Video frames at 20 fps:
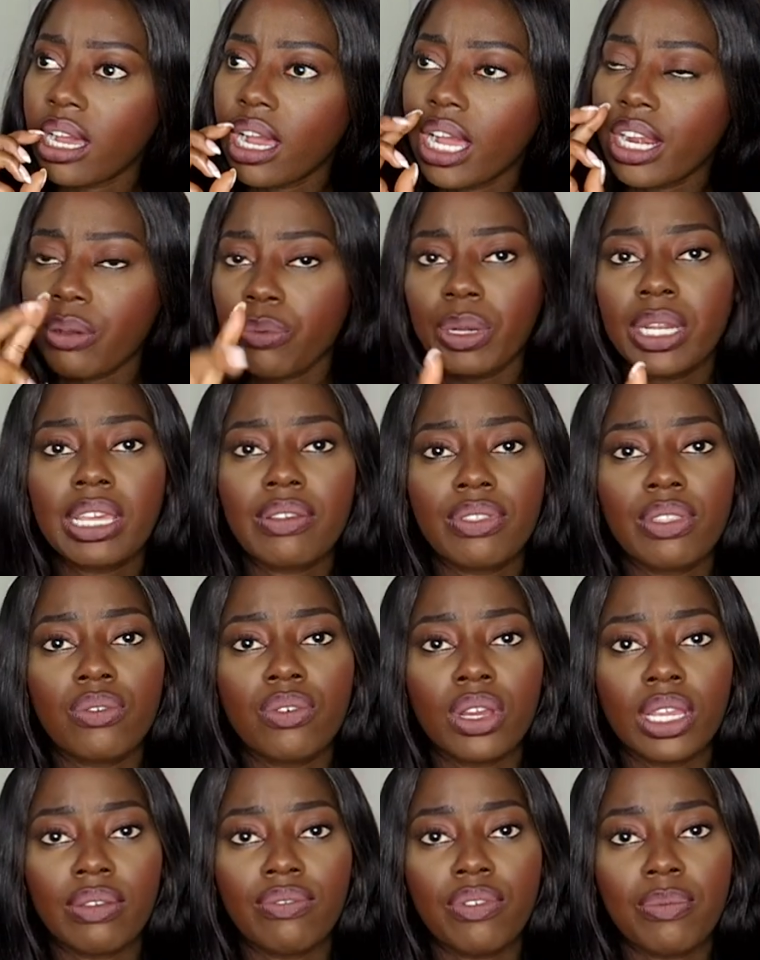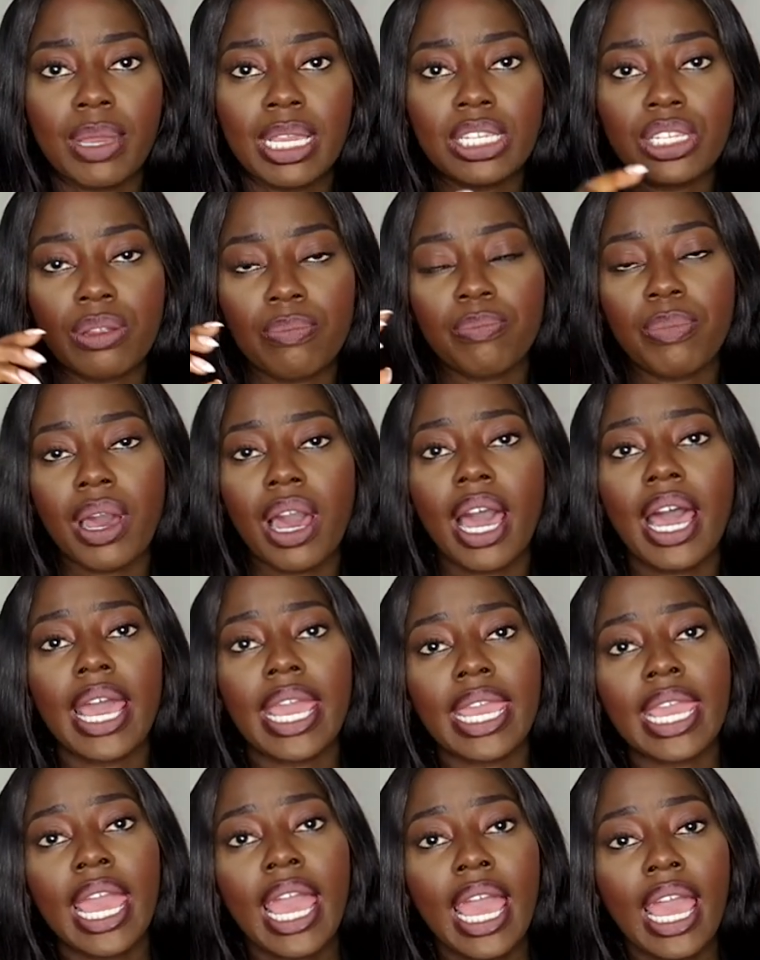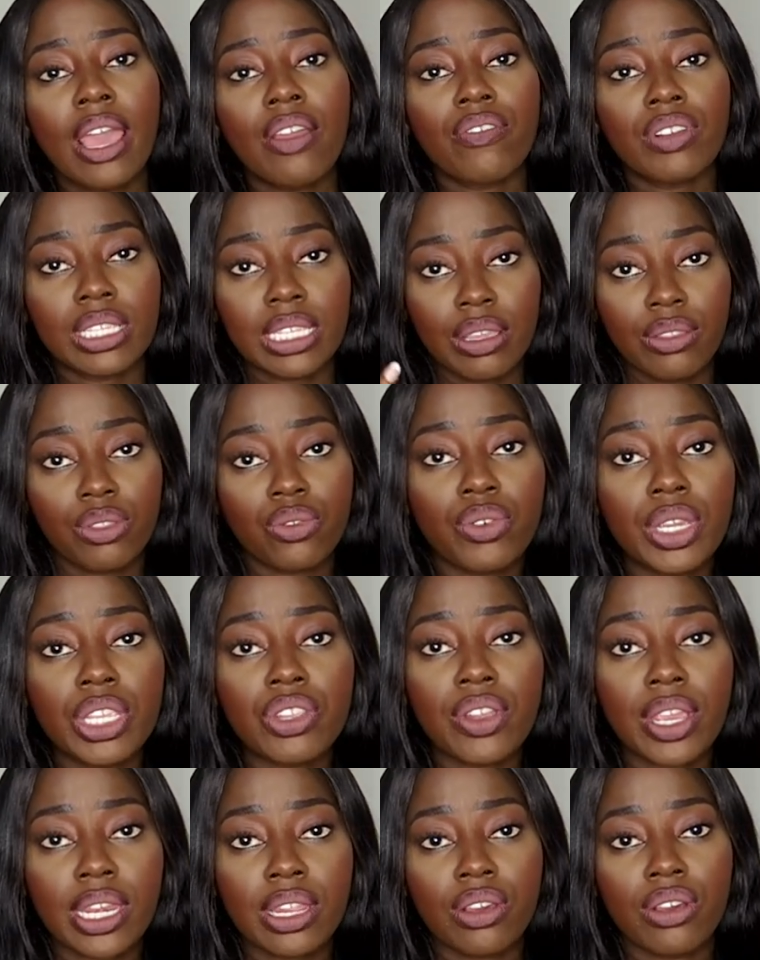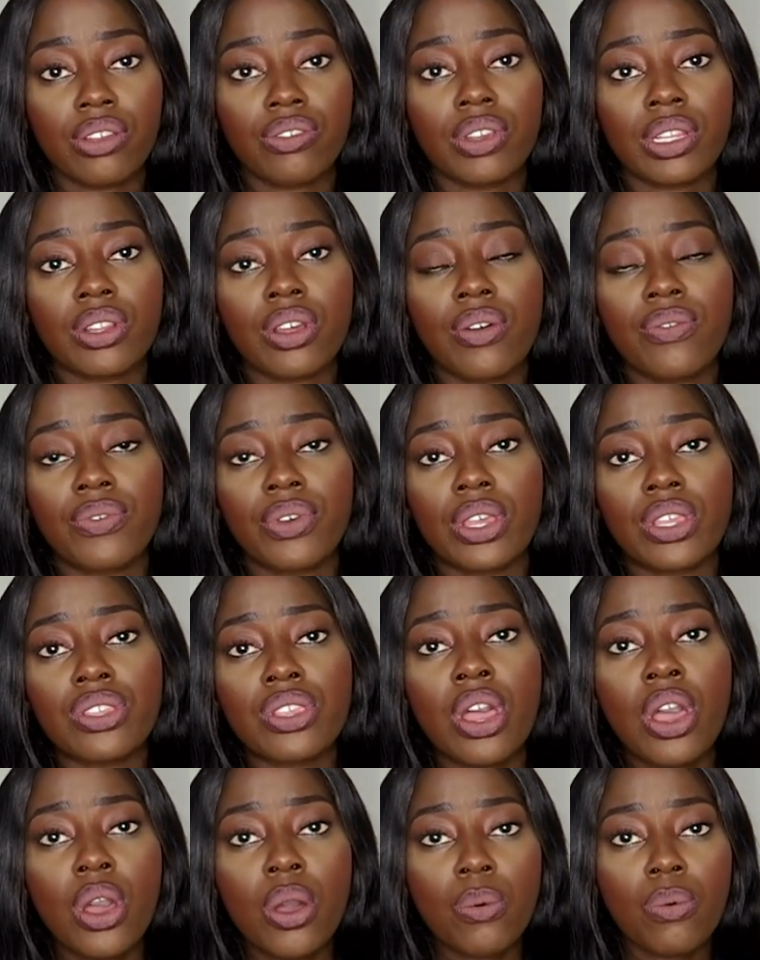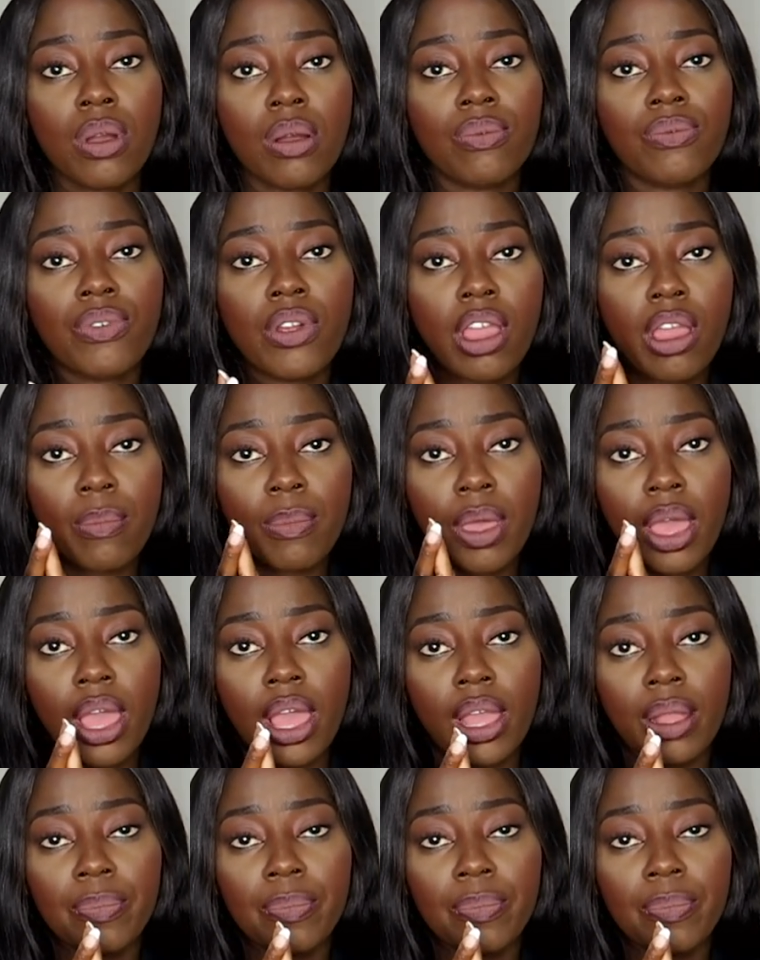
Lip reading: I don't want to give the wrong information, but I received 3 training contract offers, one from